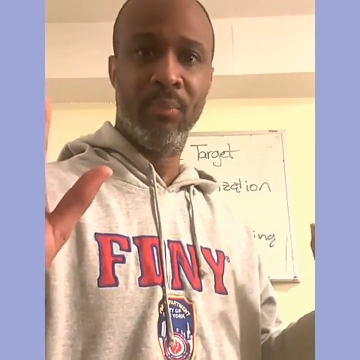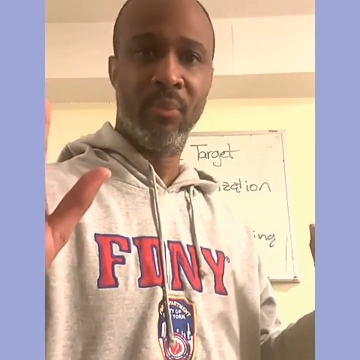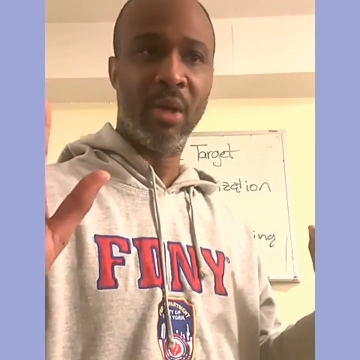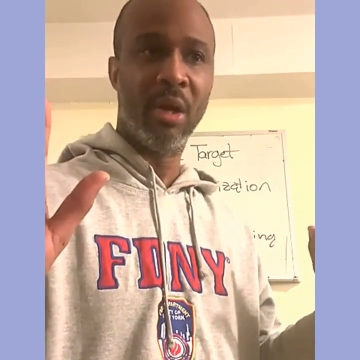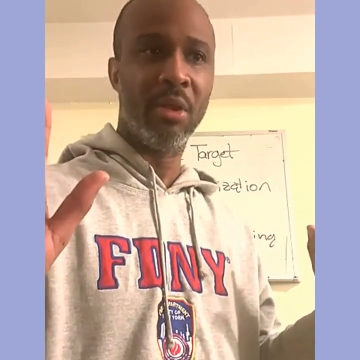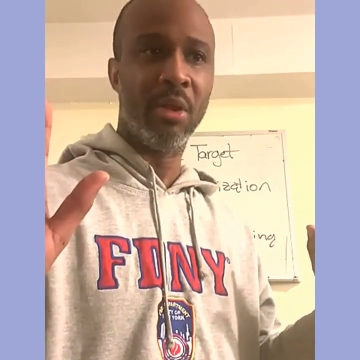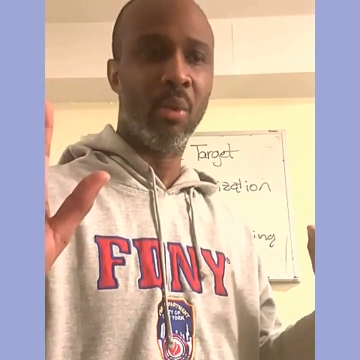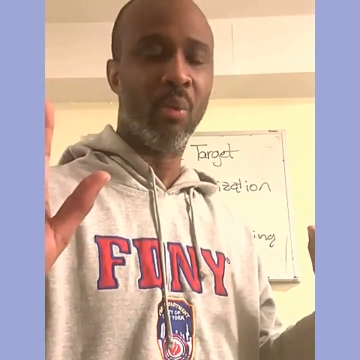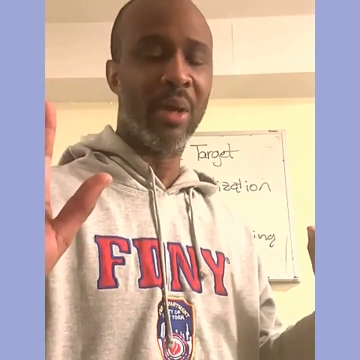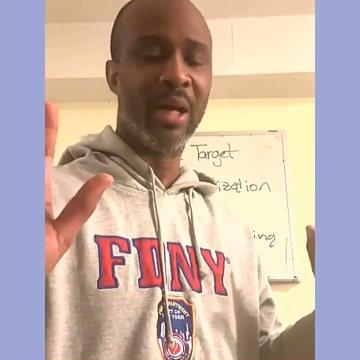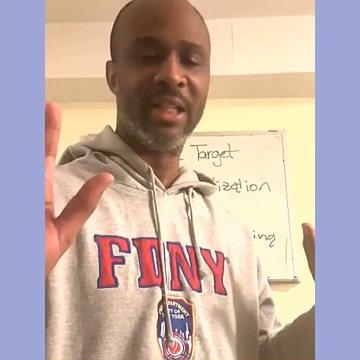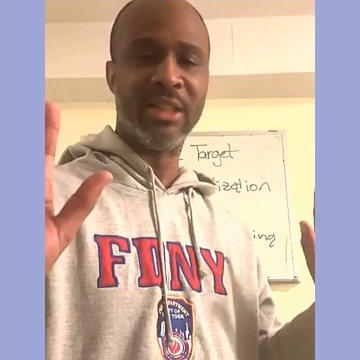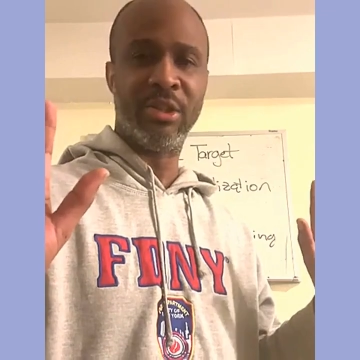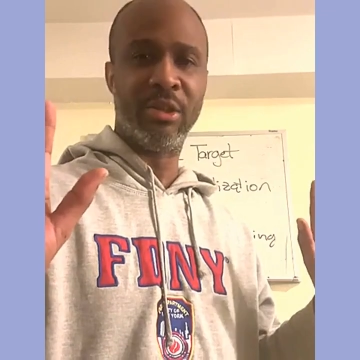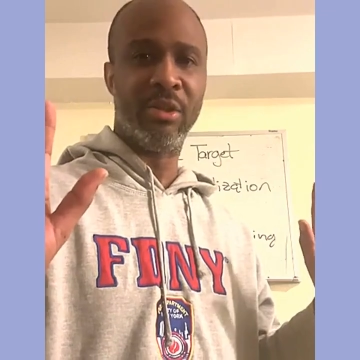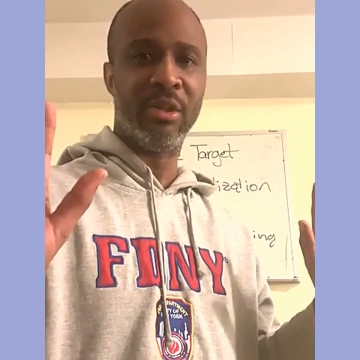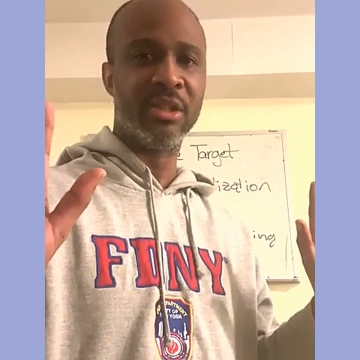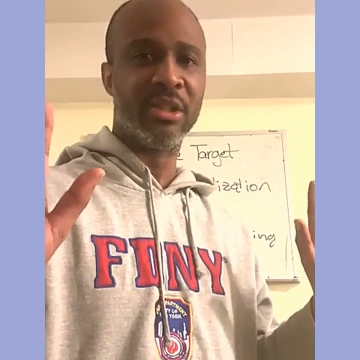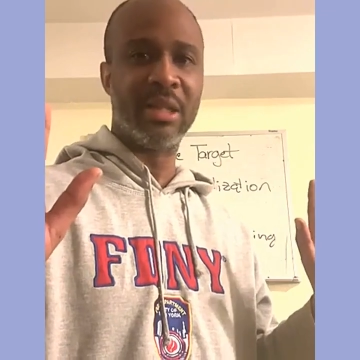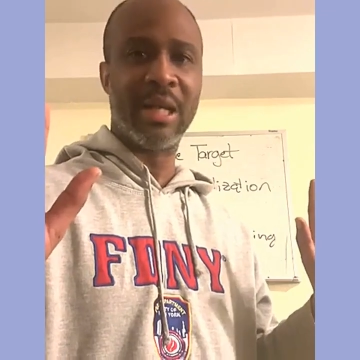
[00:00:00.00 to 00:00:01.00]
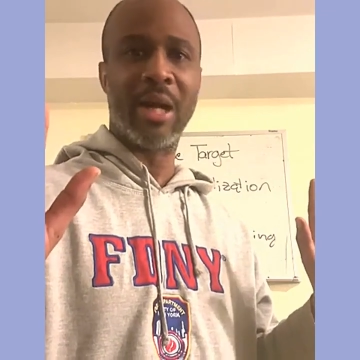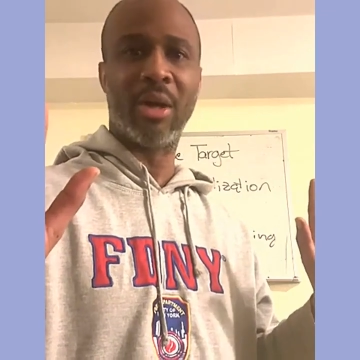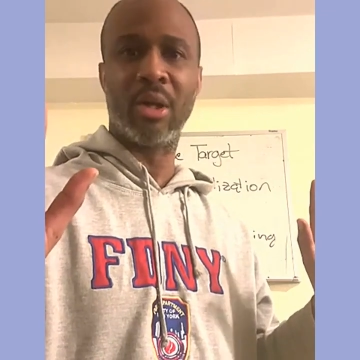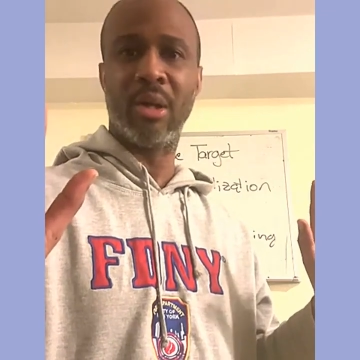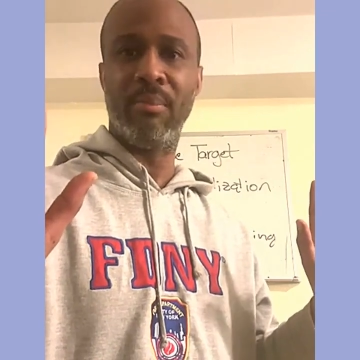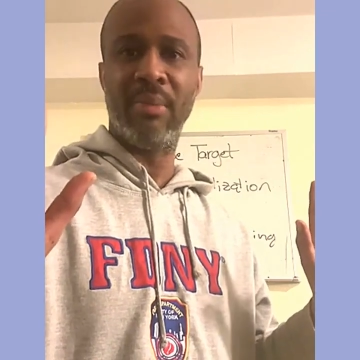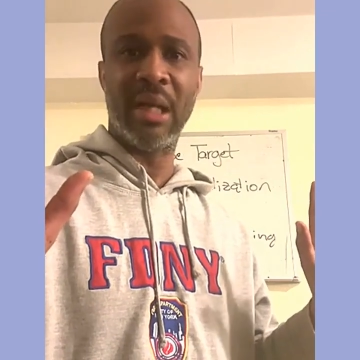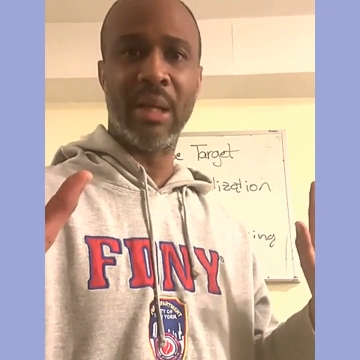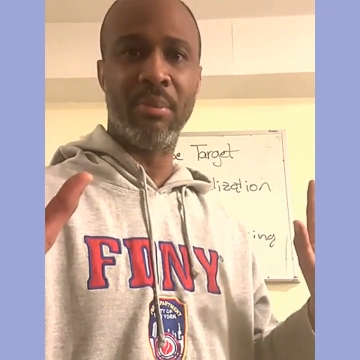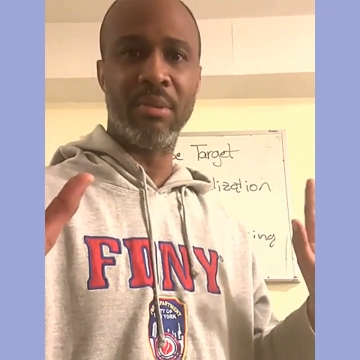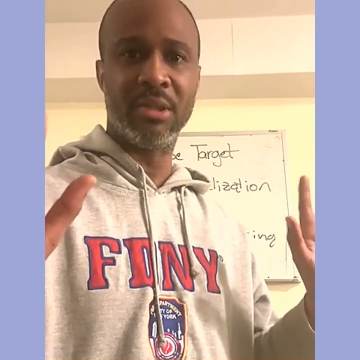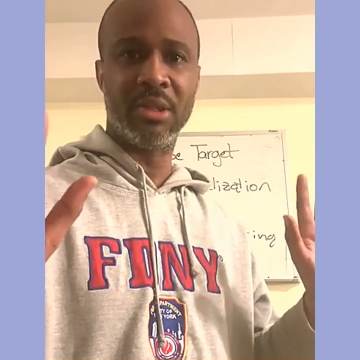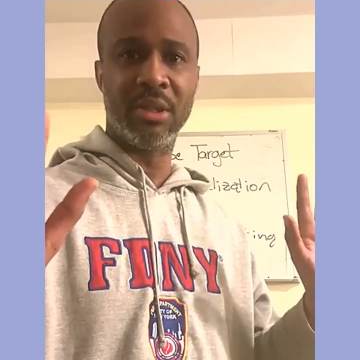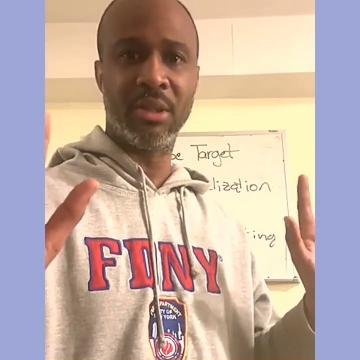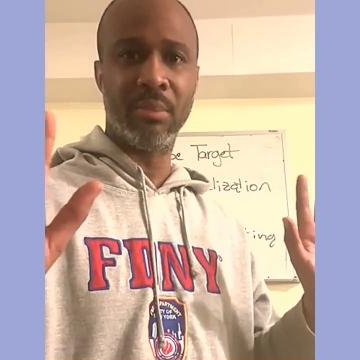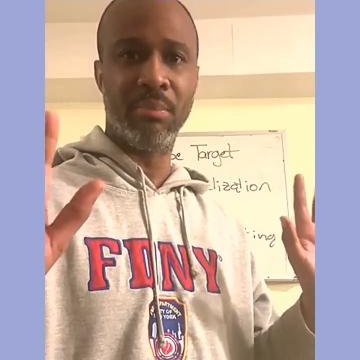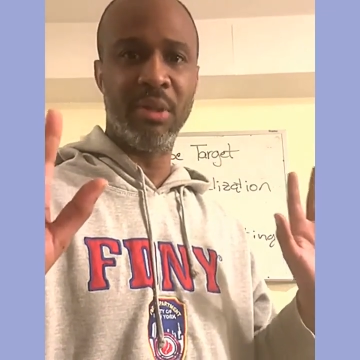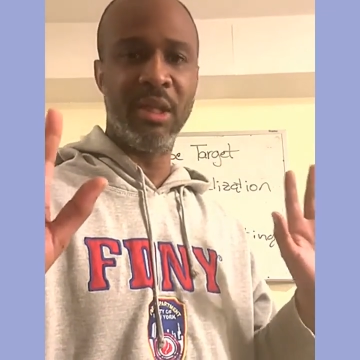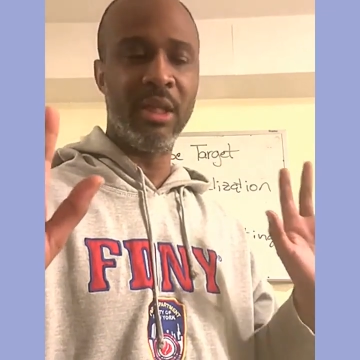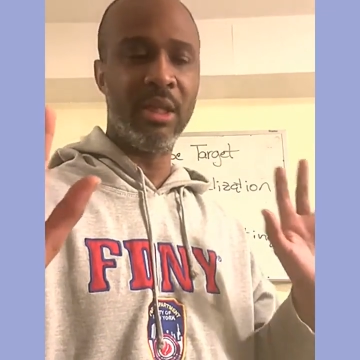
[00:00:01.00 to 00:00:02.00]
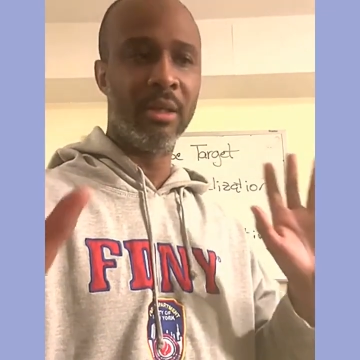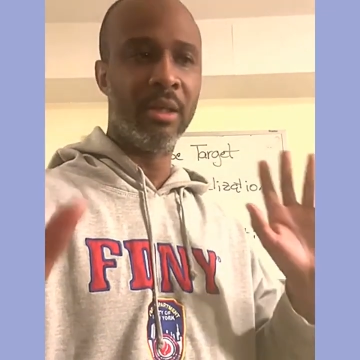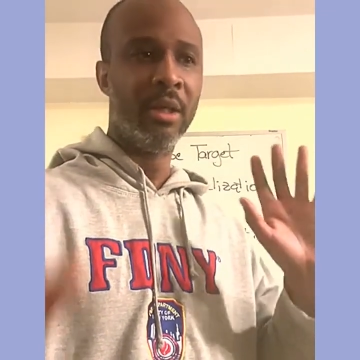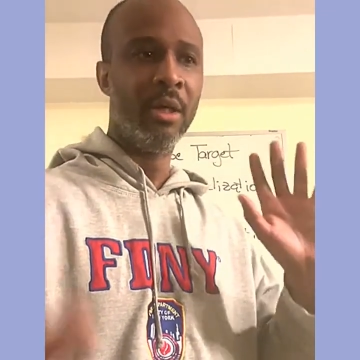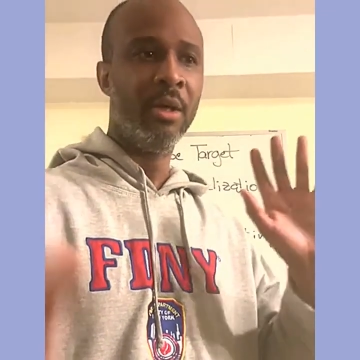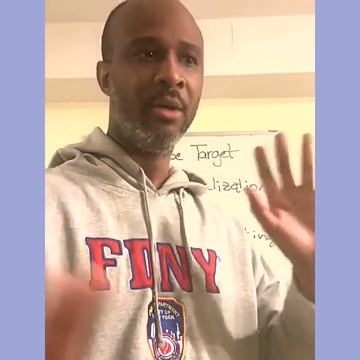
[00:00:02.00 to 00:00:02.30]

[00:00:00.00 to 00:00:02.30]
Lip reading: Otherwise, they're just not going to be able to compete.